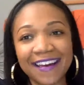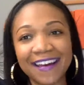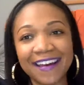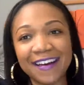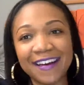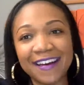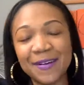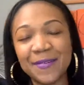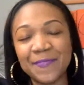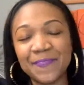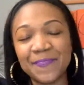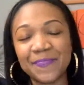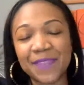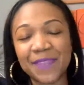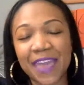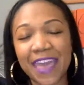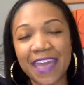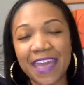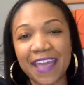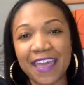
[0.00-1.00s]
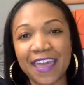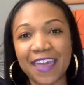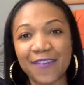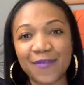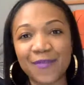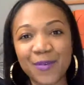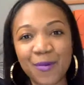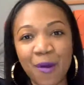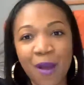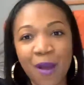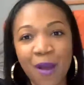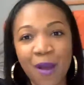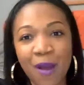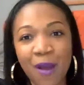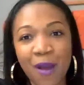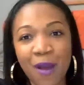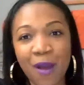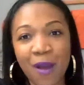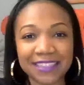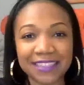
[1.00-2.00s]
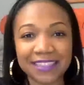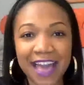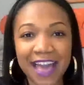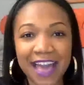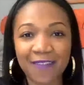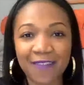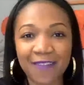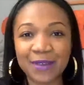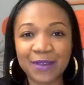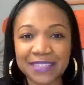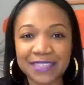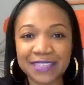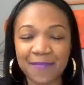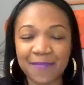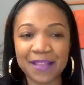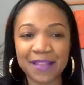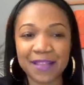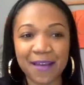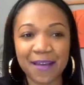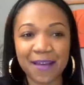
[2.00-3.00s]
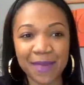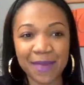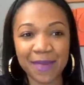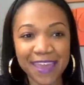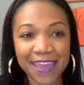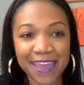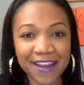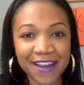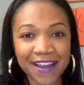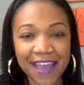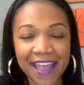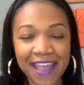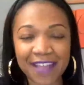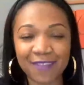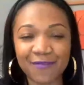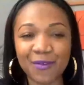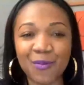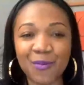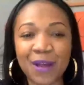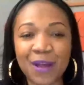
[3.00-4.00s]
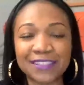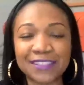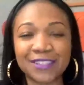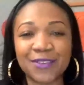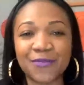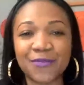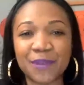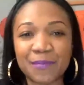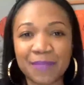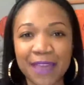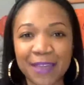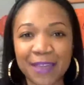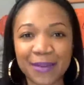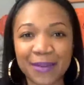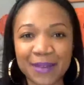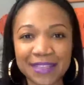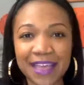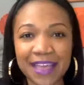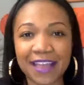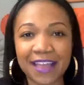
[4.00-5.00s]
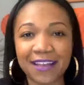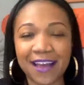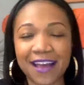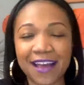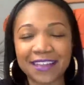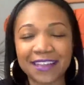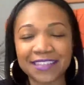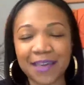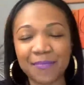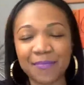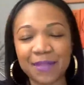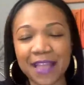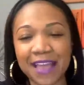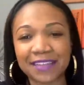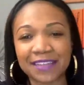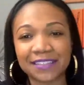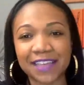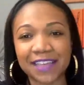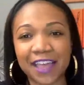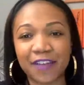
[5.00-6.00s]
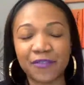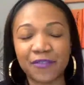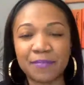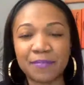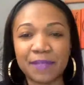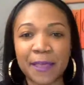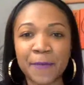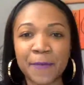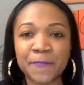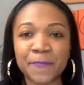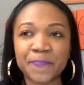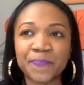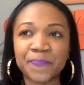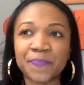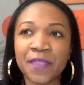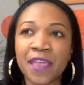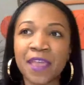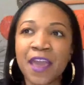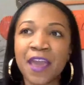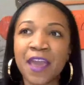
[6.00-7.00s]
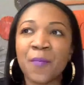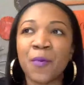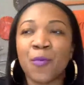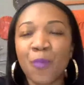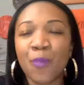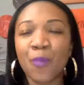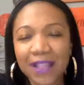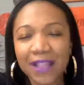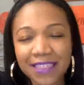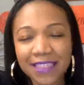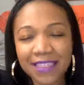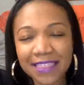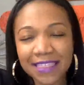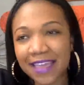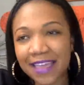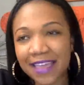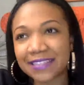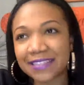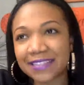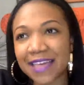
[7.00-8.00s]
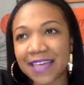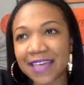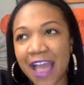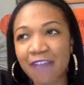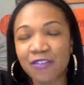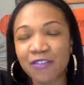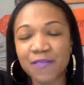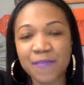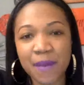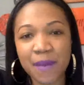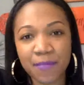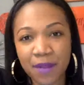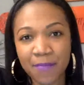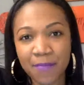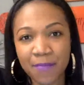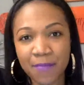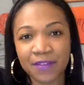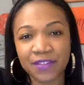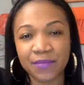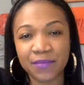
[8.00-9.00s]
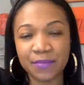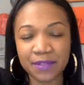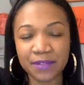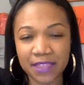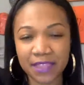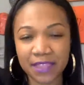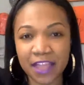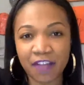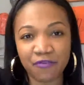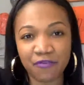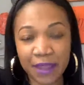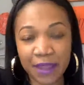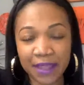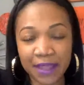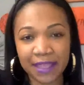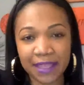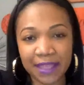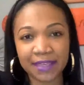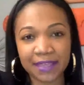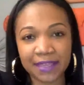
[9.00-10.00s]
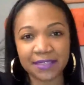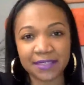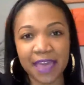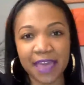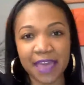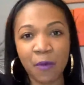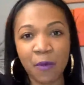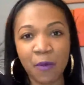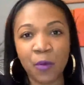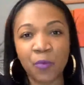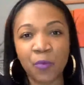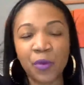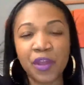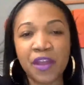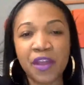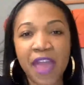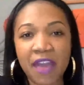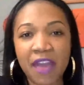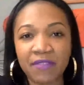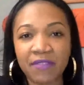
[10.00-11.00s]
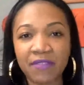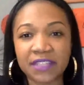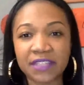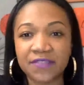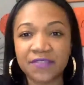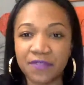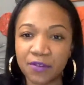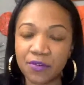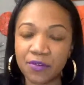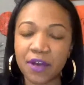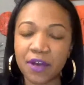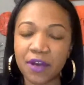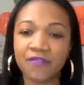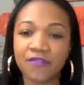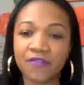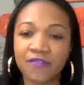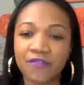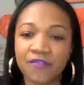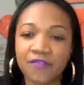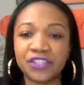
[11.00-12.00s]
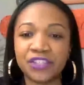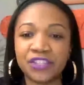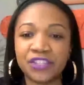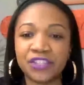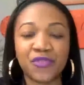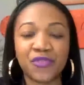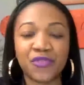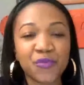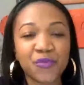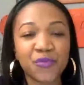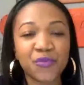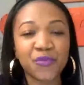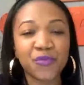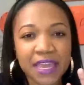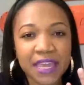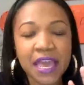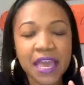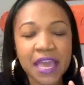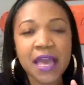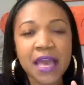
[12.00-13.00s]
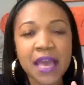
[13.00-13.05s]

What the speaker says: And if you are watching live, you can type in I'm here. And if you're watching the replay, you can type in hashtag replay. Well, one of the things that I remember about the book that I read is that when we are having a difficult conversation, there are three